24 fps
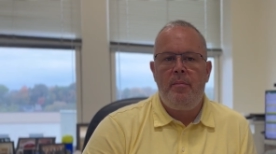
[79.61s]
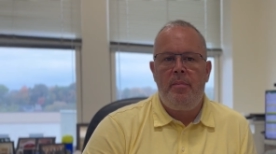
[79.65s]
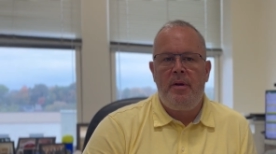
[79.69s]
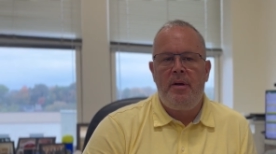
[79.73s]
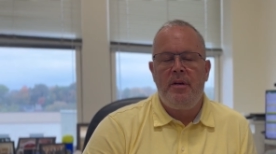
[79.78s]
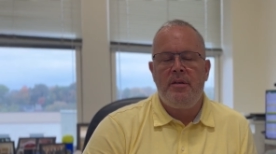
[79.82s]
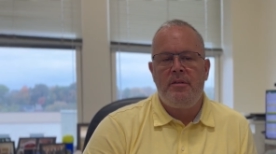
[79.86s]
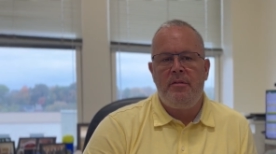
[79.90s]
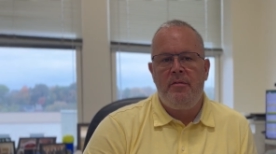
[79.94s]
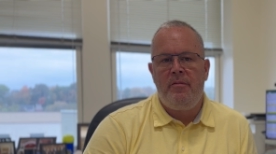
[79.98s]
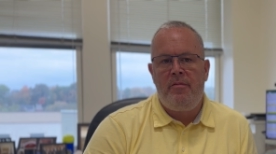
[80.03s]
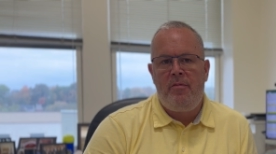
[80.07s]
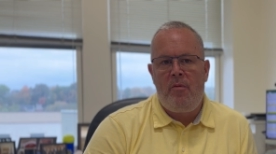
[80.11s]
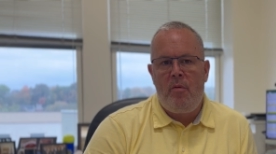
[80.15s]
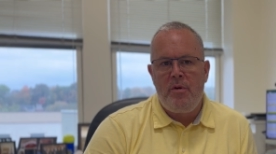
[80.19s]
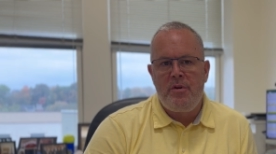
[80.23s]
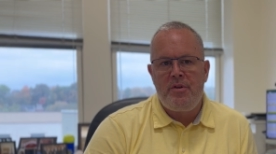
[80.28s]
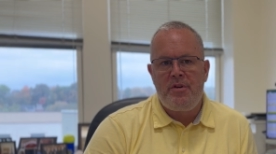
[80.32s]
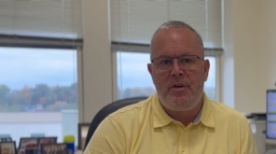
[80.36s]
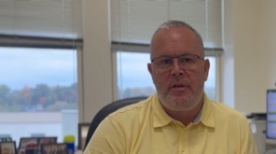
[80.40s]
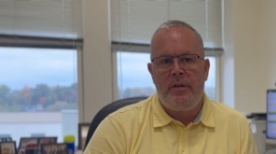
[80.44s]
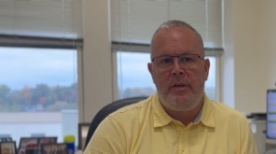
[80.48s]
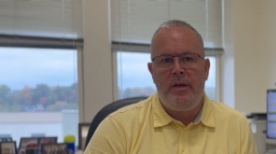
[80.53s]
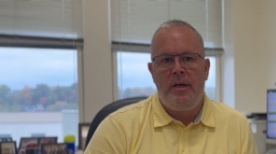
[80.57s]
Because
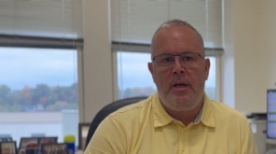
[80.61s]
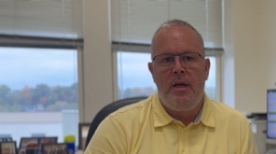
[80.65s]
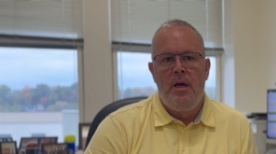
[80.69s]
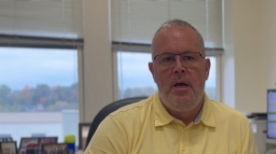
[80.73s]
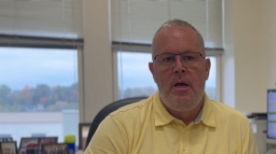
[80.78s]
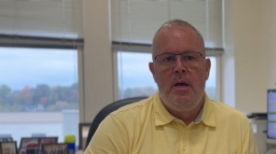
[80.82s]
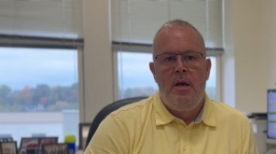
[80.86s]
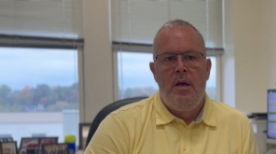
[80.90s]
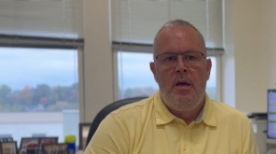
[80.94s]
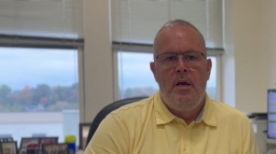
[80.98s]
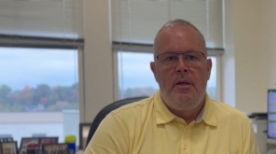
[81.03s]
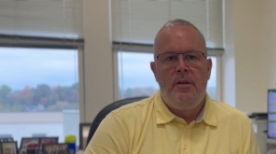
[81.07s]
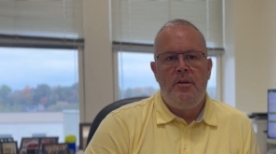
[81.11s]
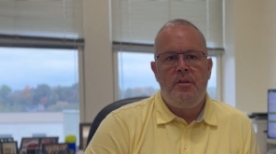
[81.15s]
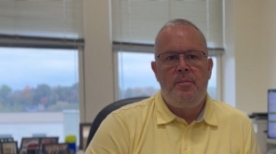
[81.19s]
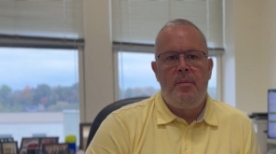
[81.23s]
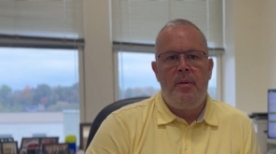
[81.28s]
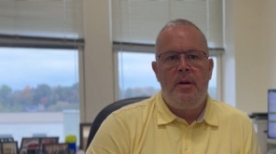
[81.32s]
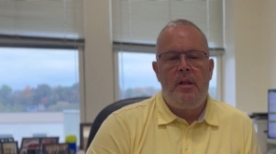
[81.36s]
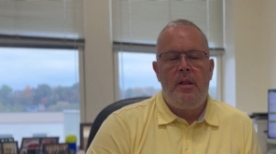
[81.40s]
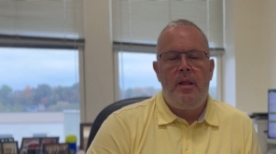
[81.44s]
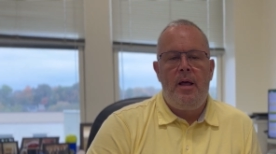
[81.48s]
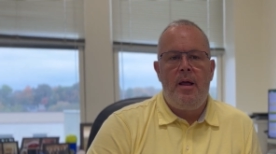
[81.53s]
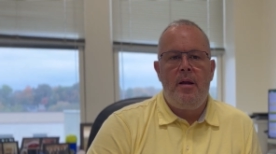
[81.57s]
unfortunately, there's been
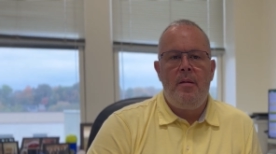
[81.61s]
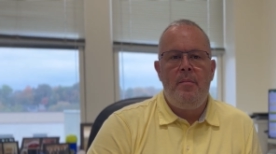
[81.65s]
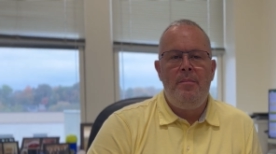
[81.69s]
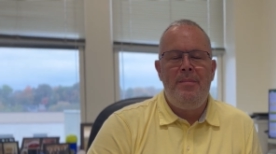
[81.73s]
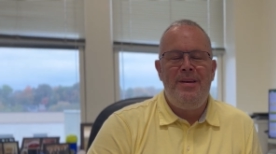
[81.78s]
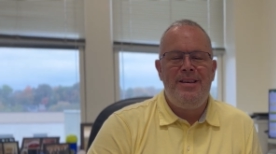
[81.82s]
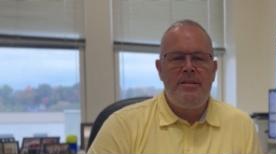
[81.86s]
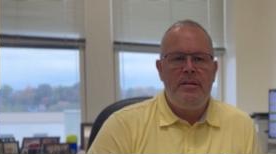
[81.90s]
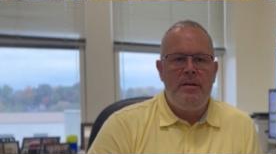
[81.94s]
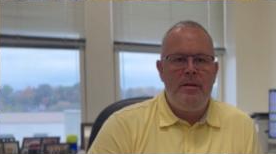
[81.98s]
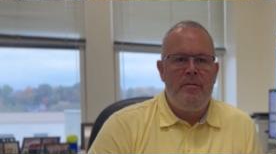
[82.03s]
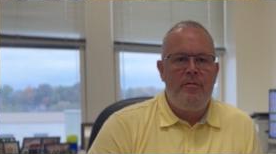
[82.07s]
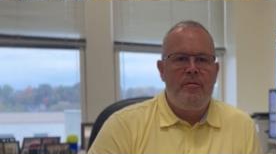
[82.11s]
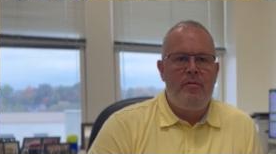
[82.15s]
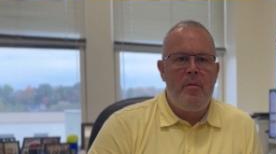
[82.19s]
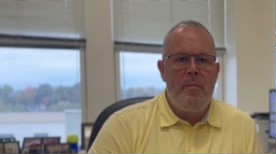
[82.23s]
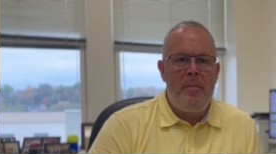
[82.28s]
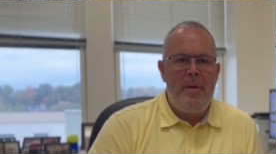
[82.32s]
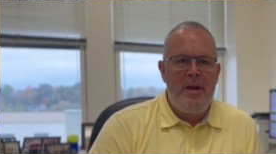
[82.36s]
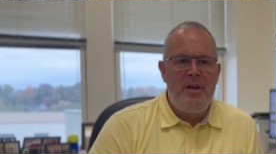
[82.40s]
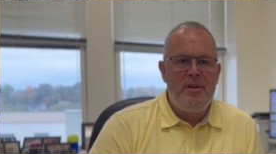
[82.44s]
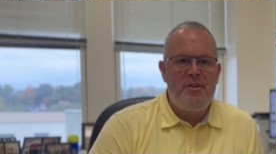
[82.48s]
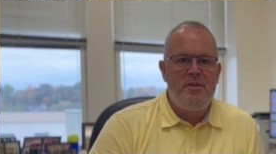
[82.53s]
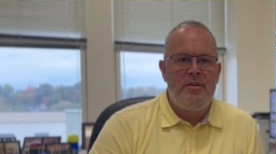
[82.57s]
a lot of
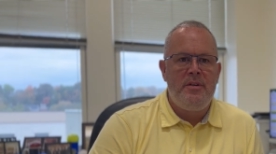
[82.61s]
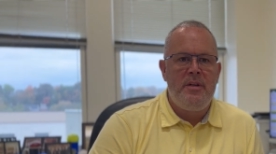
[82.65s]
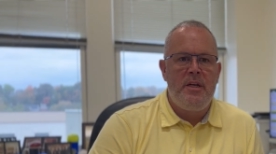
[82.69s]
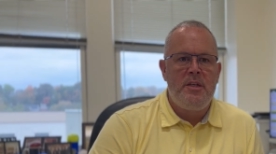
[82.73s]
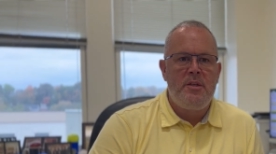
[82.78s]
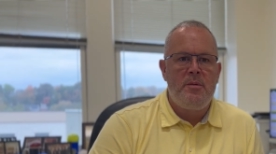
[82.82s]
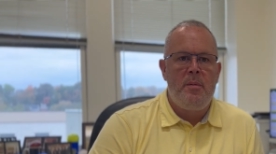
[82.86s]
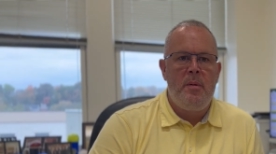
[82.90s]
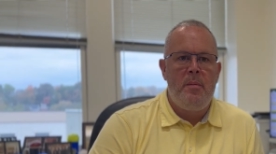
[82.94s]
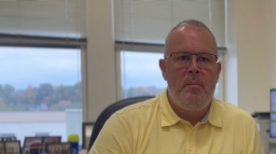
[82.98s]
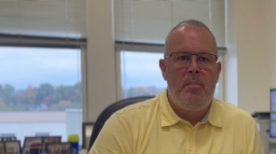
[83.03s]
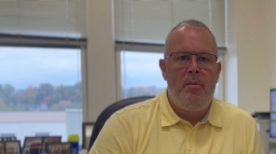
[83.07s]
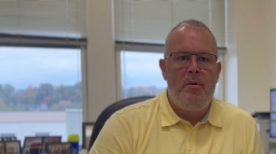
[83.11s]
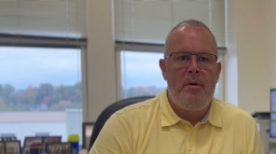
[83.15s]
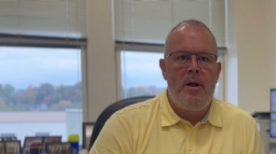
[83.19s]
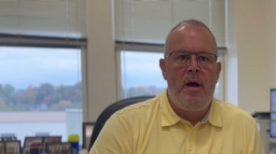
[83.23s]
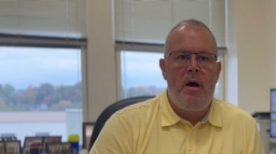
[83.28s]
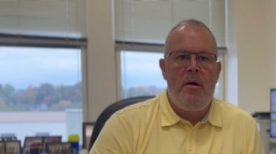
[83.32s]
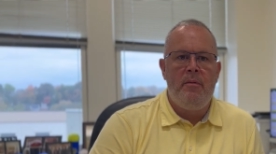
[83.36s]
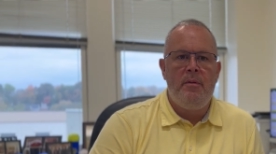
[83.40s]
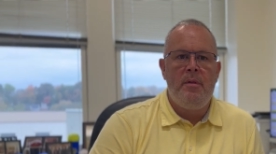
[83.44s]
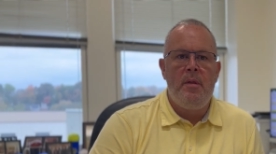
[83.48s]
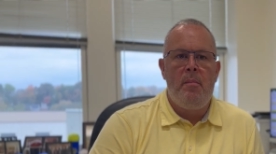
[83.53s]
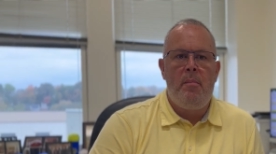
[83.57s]
misinformation that's been put
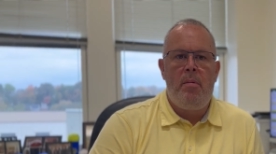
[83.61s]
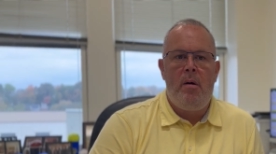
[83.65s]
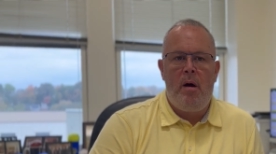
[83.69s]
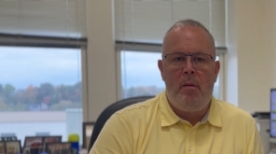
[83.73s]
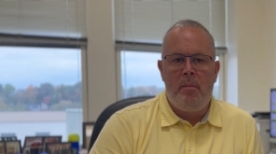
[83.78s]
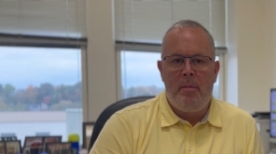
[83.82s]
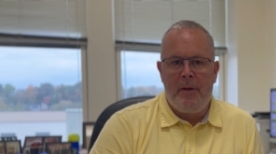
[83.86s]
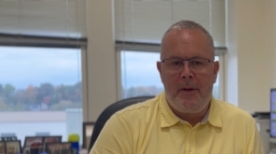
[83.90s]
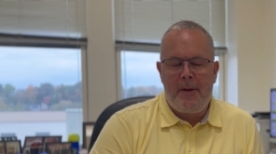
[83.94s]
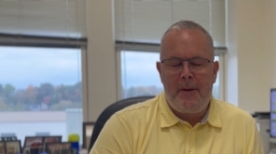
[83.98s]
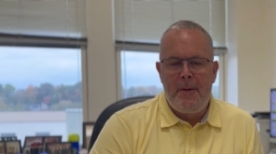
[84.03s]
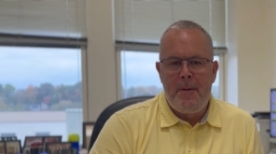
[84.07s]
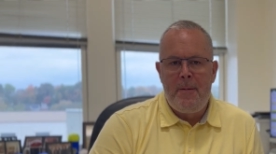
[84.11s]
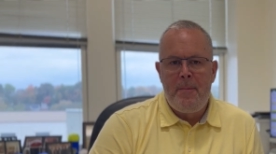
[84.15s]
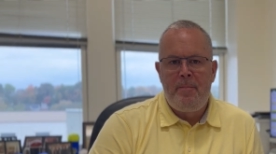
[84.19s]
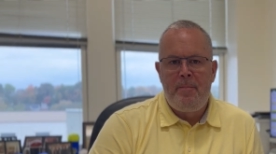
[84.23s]
out in the public.